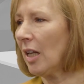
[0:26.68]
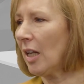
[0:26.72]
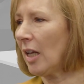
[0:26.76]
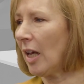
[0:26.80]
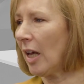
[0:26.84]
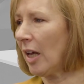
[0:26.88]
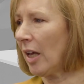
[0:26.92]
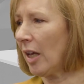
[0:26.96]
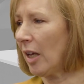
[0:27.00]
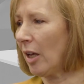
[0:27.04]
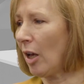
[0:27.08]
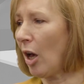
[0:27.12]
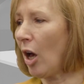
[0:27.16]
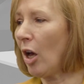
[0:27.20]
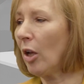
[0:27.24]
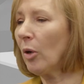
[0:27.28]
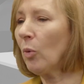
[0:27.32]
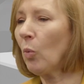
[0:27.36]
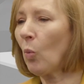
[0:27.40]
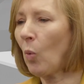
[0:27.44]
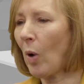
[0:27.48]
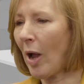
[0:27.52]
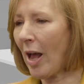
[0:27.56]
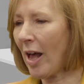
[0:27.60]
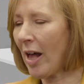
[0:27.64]

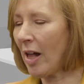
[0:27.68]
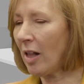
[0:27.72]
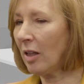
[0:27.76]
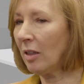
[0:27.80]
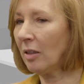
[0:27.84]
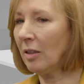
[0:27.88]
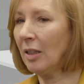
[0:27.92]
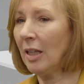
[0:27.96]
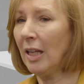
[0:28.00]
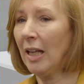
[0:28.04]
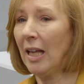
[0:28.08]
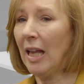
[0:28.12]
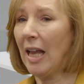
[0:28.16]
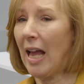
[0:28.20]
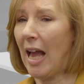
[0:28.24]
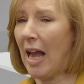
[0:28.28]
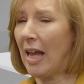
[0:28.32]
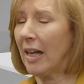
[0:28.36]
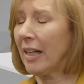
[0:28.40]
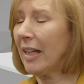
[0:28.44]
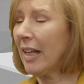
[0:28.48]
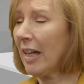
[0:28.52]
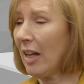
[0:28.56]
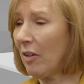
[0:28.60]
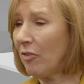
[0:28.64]
unwell,
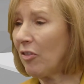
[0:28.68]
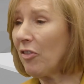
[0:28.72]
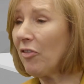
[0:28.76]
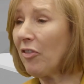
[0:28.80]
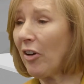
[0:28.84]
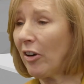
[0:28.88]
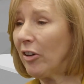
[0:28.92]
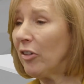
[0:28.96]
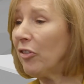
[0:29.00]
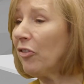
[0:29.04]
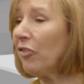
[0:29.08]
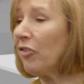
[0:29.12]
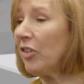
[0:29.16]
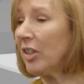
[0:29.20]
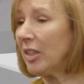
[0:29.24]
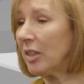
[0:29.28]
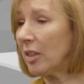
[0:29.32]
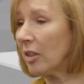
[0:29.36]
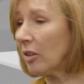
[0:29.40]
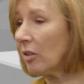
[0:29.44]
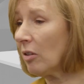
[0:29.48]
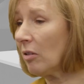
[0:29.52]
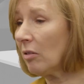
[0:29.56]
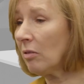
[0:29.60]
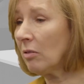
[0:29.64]
and it can have a very
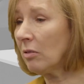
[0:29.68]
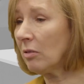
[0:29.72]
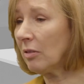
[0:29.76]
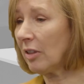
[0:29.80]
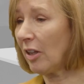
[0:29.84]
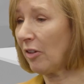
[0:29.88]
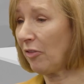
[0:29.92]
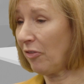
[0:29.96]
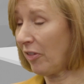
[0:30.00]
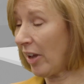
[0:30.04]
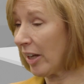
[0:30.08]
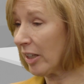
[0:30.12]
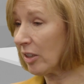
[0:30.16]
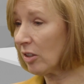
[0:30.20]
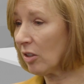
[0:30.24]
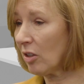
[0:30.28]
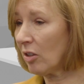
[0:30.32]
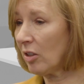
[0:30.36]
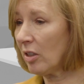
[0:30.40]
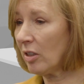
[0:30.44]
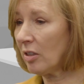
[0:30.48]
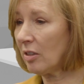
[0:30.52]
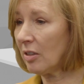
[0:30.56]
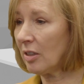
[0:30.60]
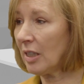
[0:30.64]
physical effect on
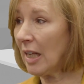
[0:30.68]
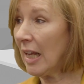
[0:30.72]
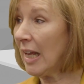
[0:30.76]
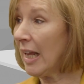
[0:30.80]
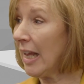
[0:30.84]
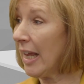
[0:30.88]
us.